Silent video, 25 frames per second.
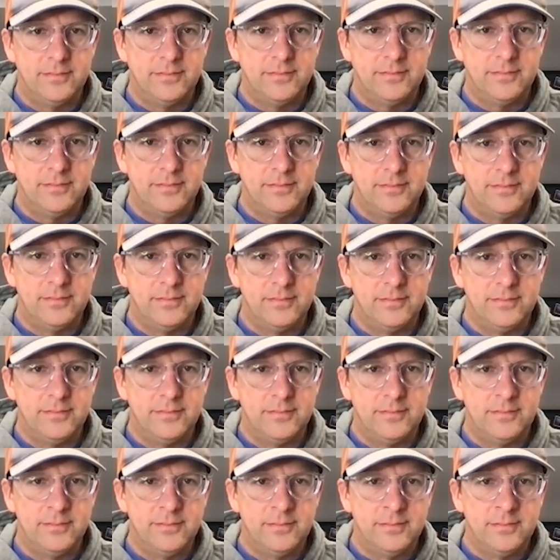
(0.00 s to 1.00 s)

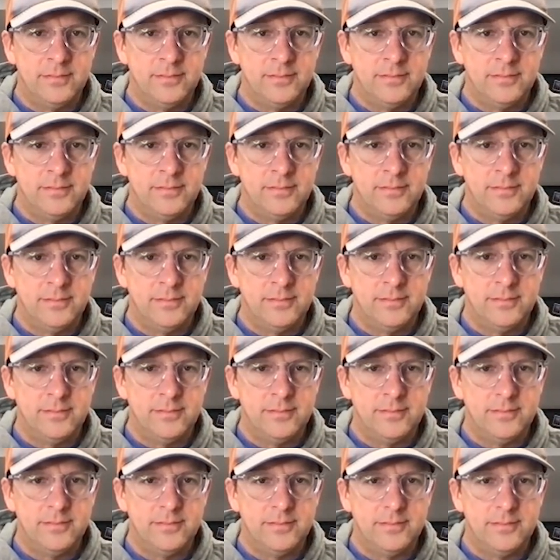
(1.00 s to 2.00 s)

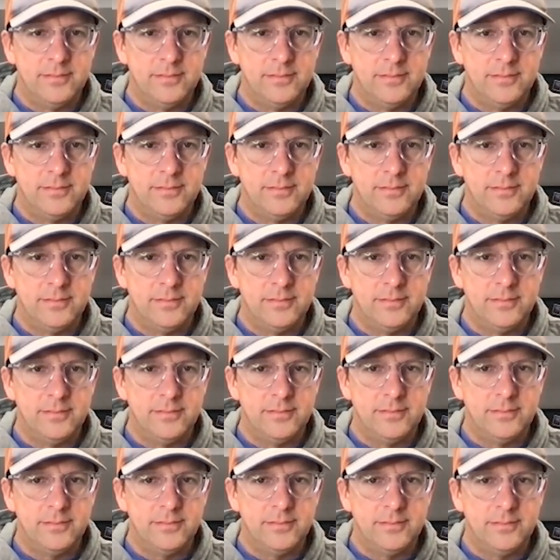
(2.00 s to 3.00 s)

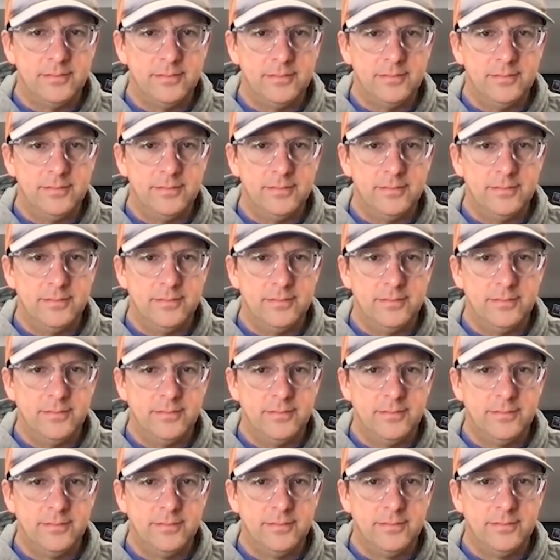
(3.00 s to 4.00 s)

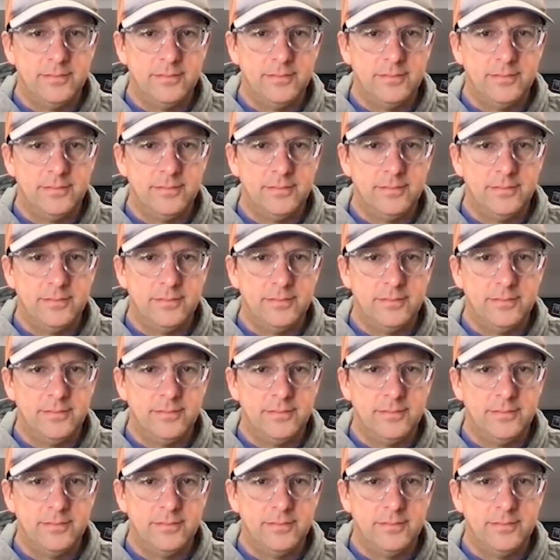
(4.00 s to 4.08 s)
(not speaking)